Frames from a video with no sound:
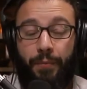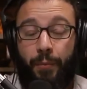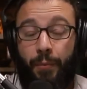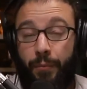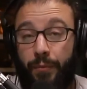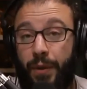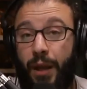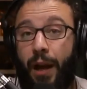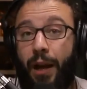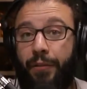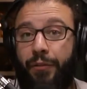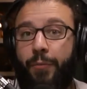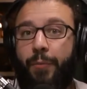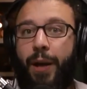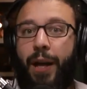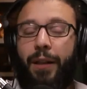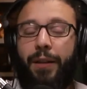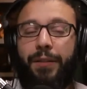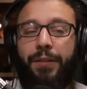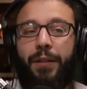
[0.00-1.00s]
guy from
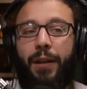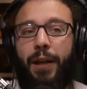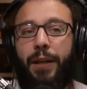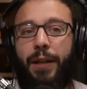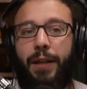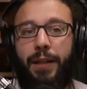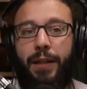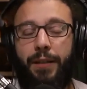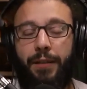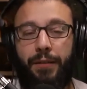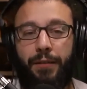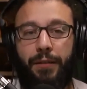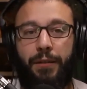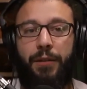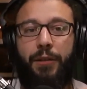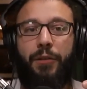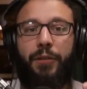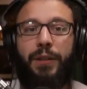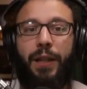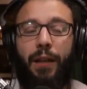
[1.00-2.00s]
Palestine, and he's,
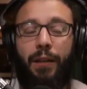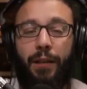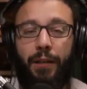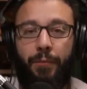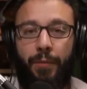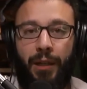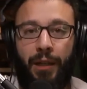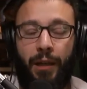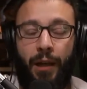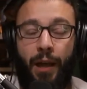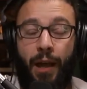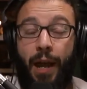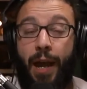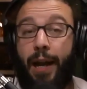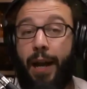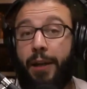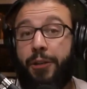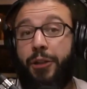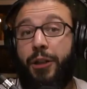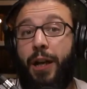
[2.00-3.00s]
you know, telling me,
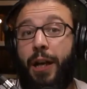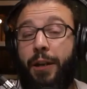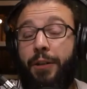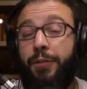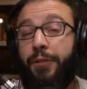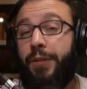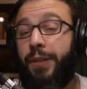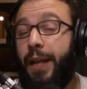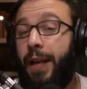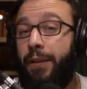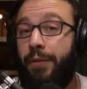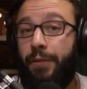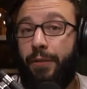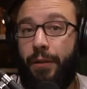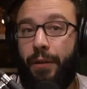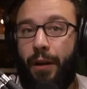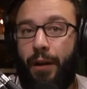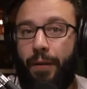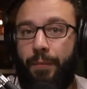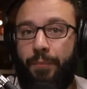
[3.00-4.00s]
and actually I understand
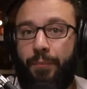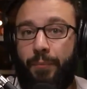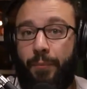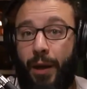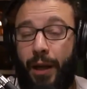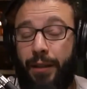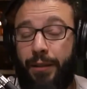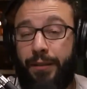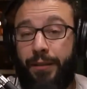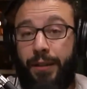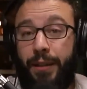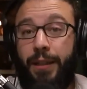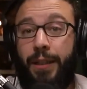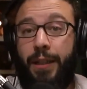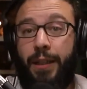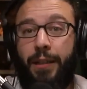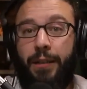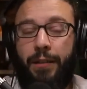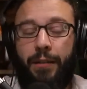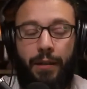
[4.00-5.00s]

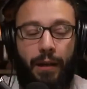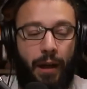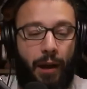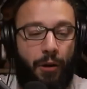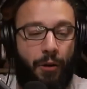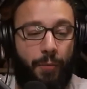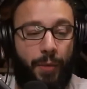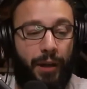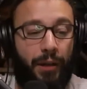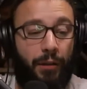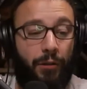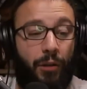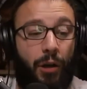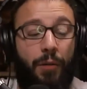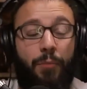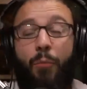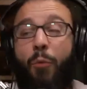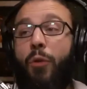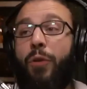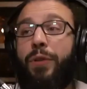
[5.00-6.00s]
Palestinian Arabic a
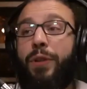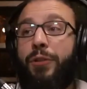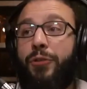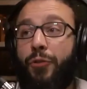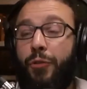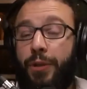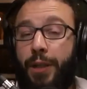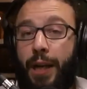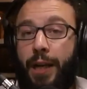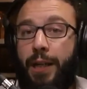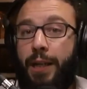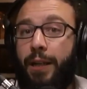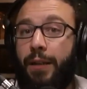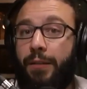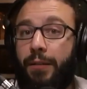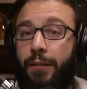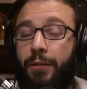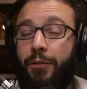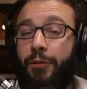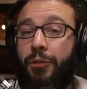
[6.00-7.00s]
lot more than Jordanian.
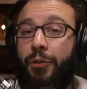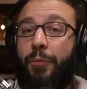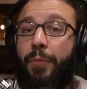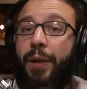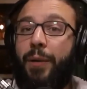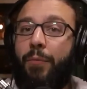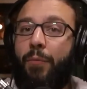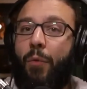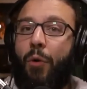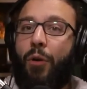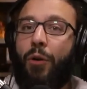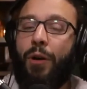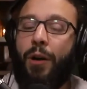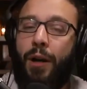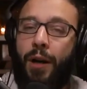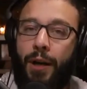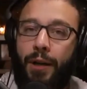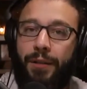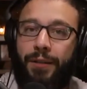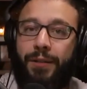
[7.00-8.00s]
It's a little bit more
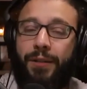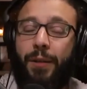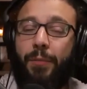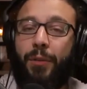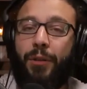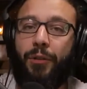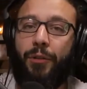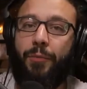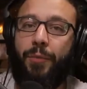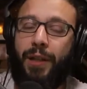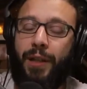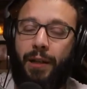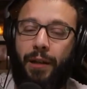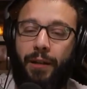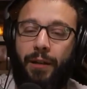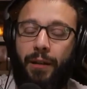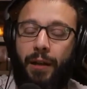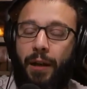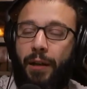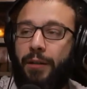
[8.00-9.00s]
similar
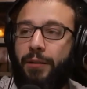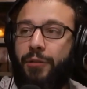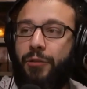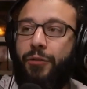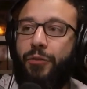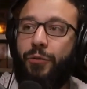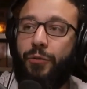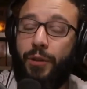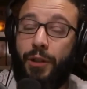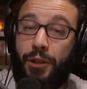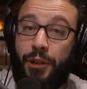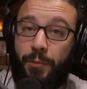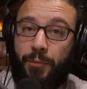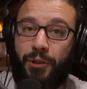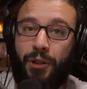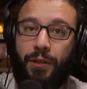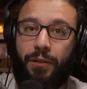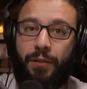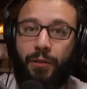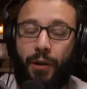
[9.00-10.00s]
to
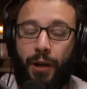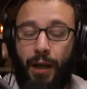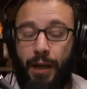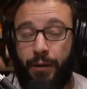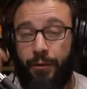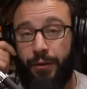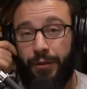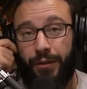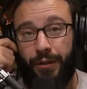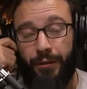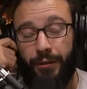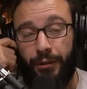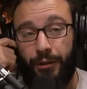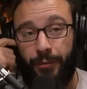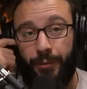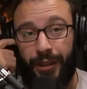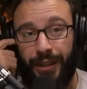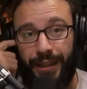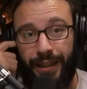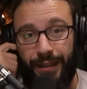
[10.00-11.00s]
Egyptian. So it was a
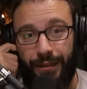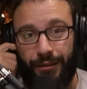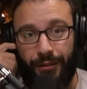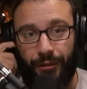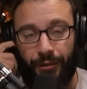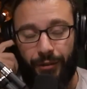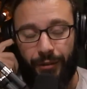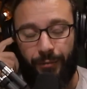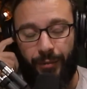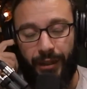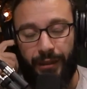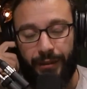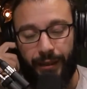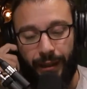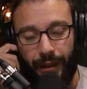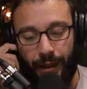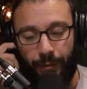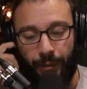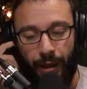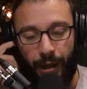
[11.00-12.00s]
little bit easier to speak to
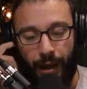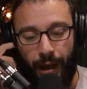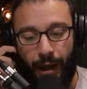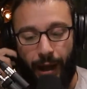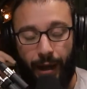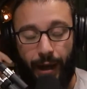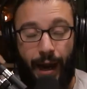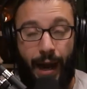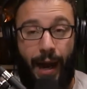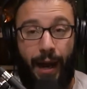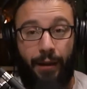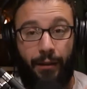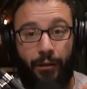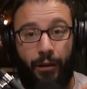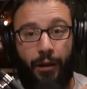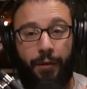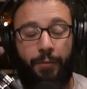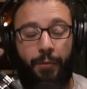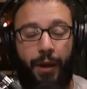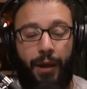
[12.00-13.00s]
him, and I had a
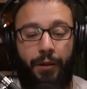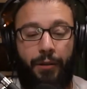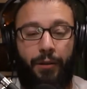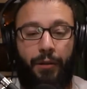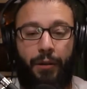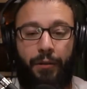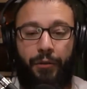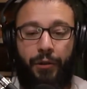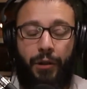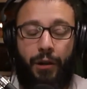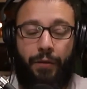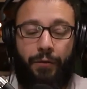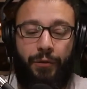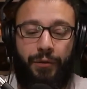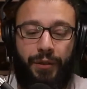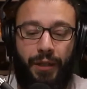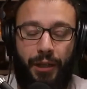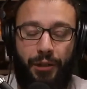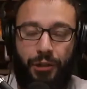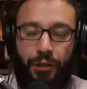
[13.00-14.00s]
lot better of a
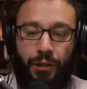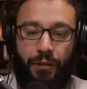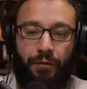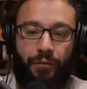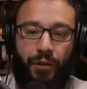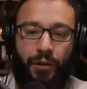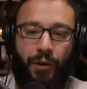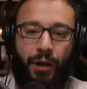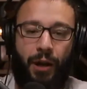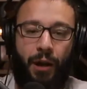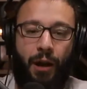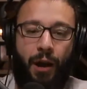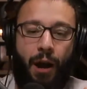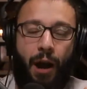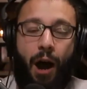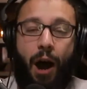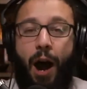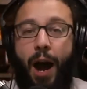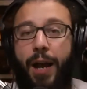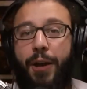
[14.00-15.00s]
conversation. It's very
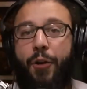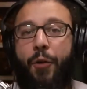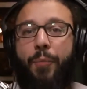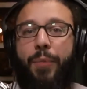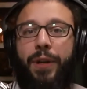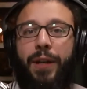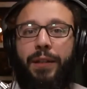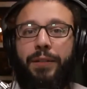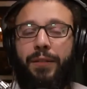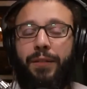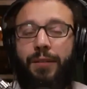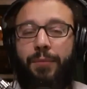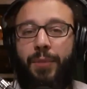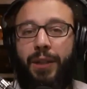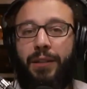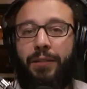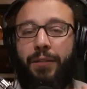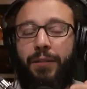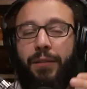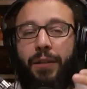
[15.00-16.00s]
eye-opening to
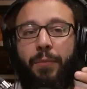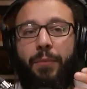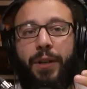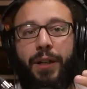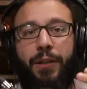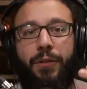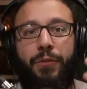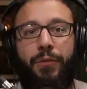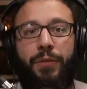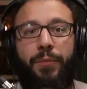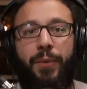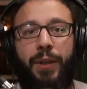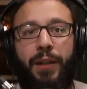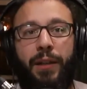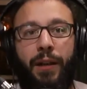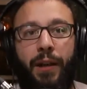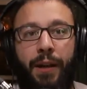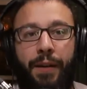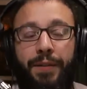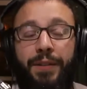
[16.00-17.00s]
speak to somebody who's been
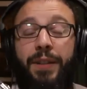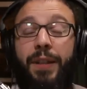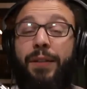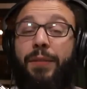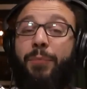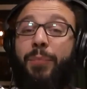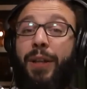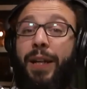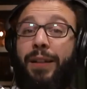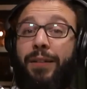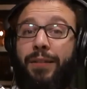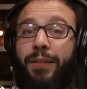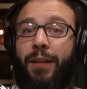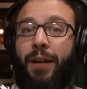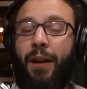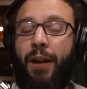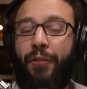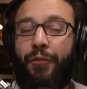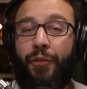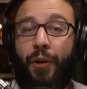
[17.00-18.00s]
displaced
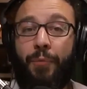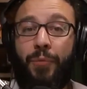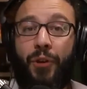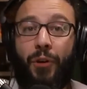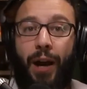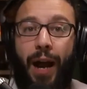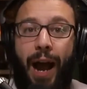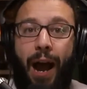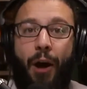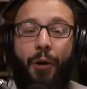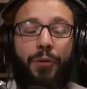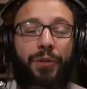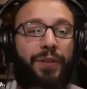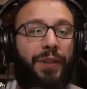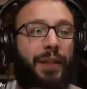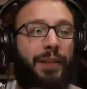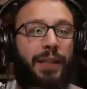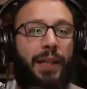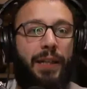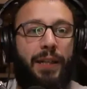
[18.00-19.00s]
from their house,
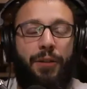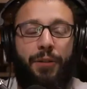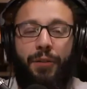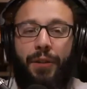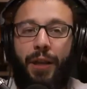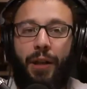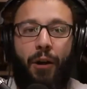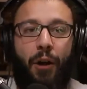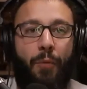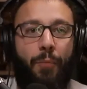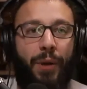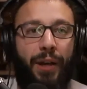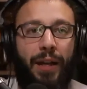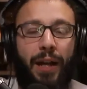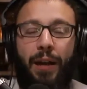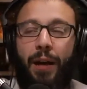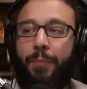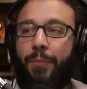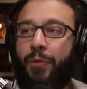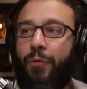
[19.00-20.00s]
and yet here they are
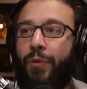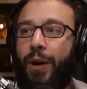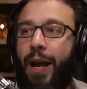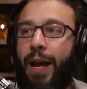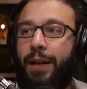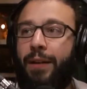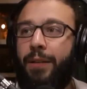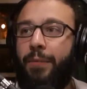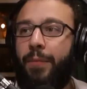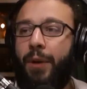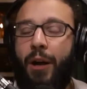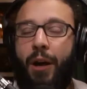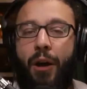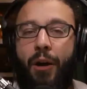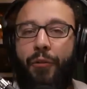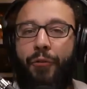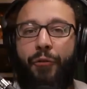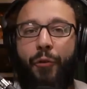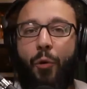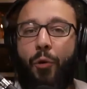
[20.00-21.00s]
picking up a random
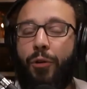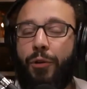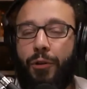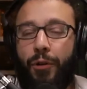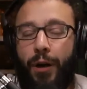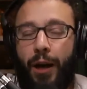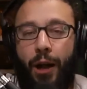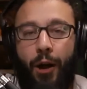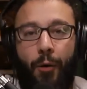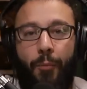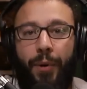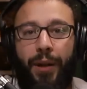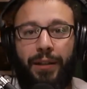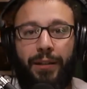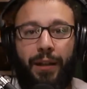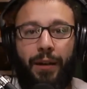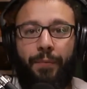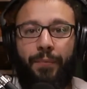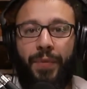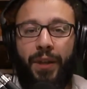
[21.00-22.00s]
foreigner
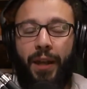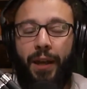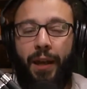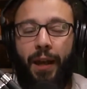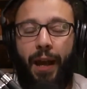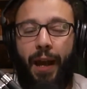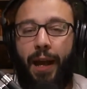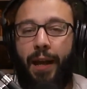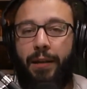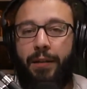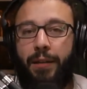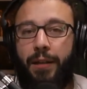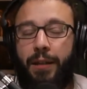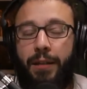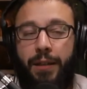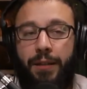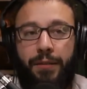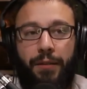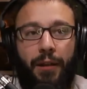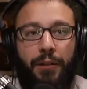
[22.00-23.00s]
helping them. And
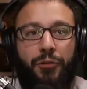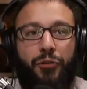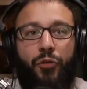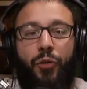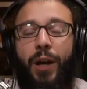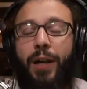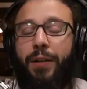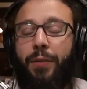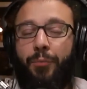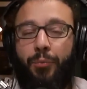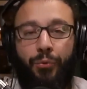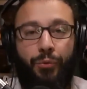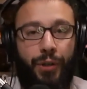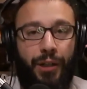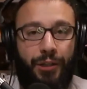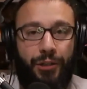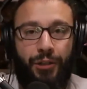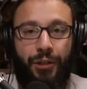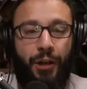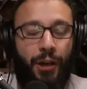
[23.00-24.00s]
he's not trying to
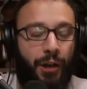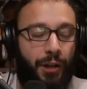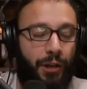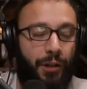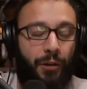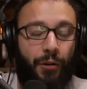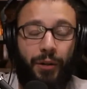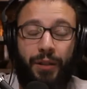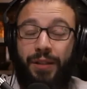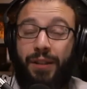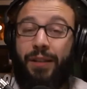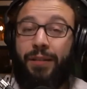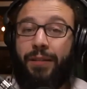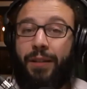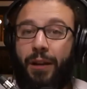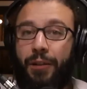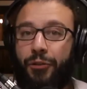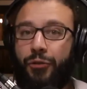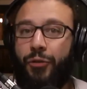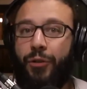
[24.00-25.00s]
preach, you know, it's his
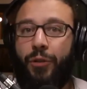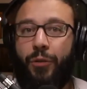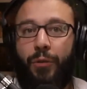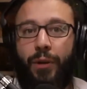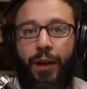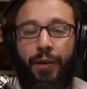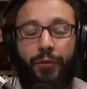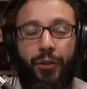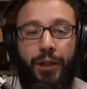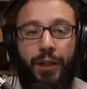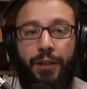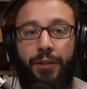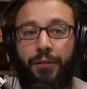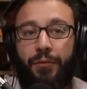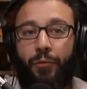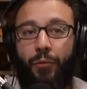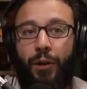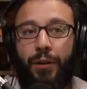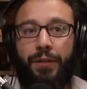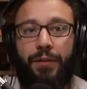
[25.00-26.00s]
country or whatever. He
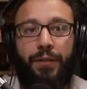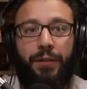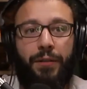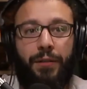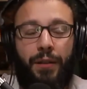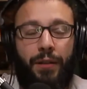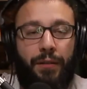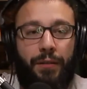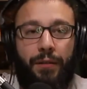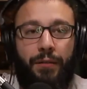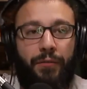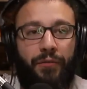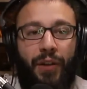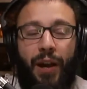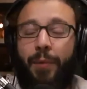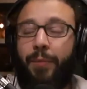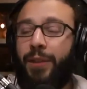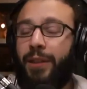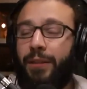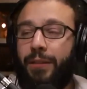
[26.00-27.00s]
just wants his
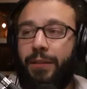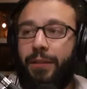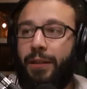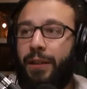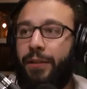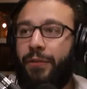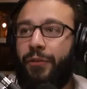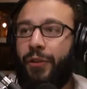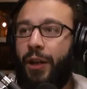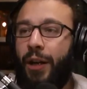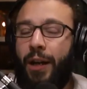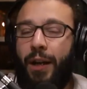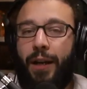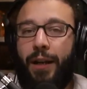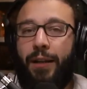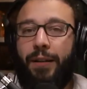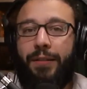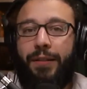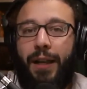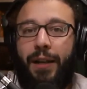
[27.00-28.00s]
family to live
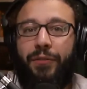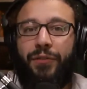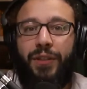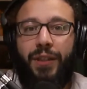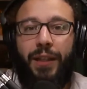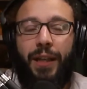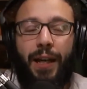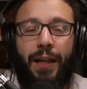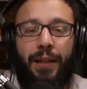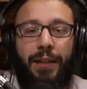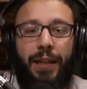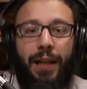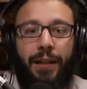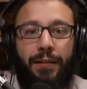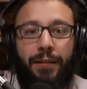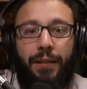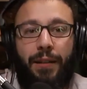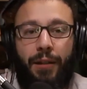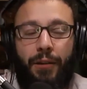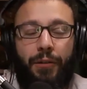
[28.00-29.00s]
in safety, and yet
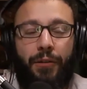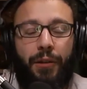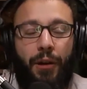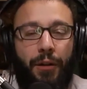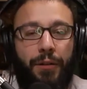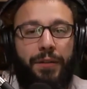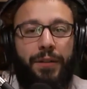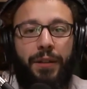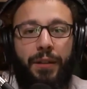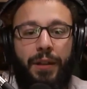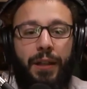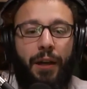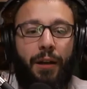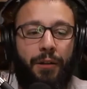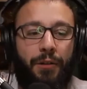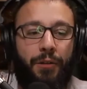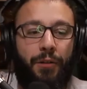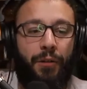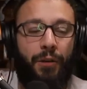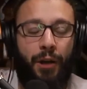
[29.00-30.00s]
they're constantly
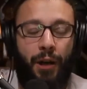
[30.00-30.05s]
under